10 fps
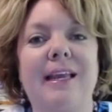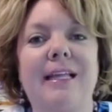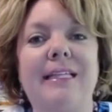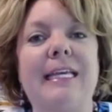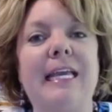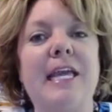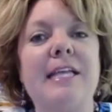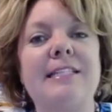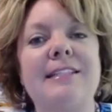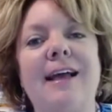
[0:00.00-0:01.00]
Like,
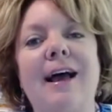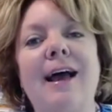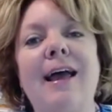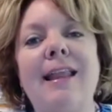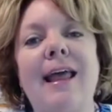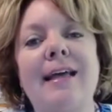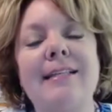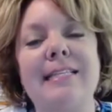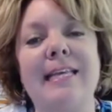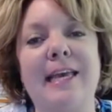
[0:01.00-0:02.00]
it's not
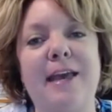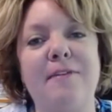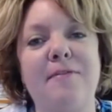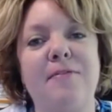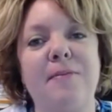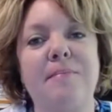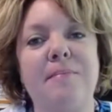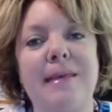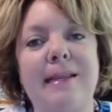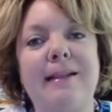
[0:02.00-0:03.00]
as if the
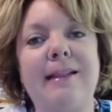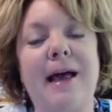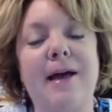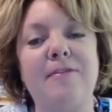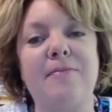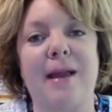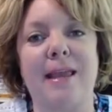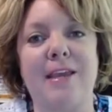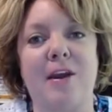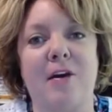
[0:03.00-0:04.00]
middle of my
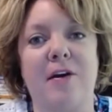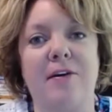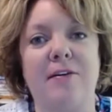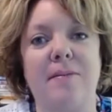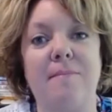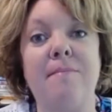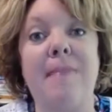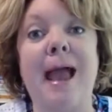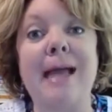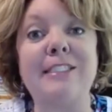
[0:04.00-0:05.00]
yard
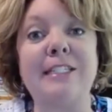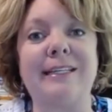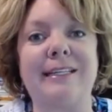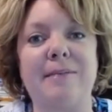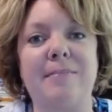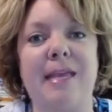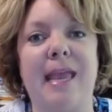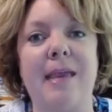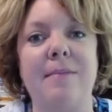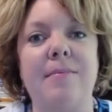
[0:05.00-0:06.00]
magically
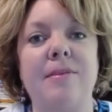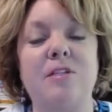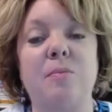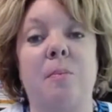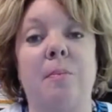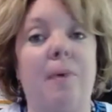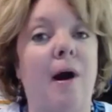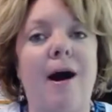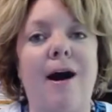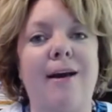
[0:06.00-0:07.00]
became this
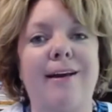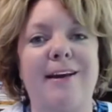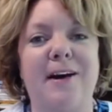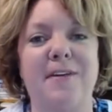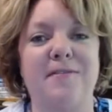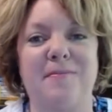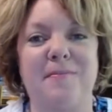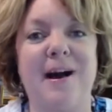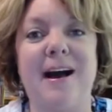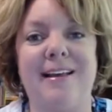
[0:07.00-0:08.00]
bog of
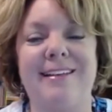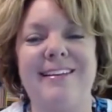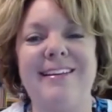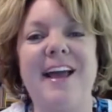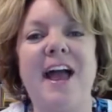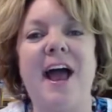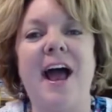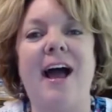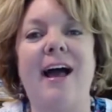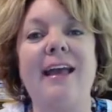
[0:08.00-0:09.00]
mud.
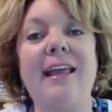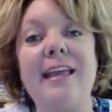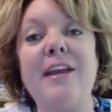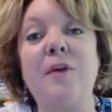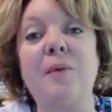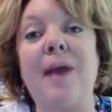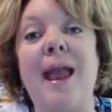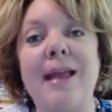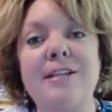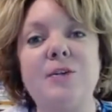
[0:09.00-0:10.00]
It
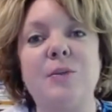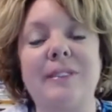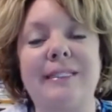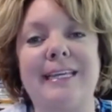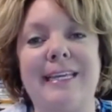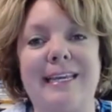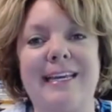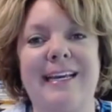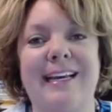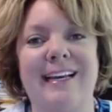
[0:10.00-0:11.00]

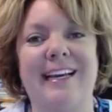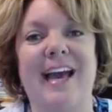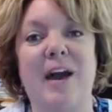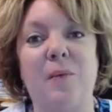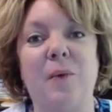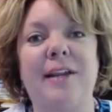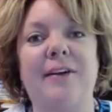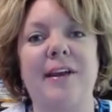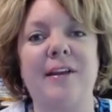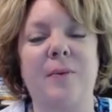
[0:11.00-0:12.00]
gradually got
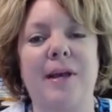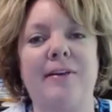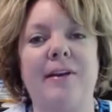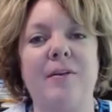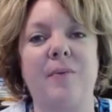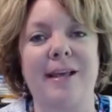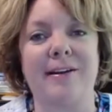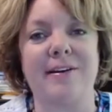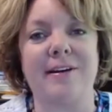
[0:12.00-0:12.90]
wetter and wetter and wetter.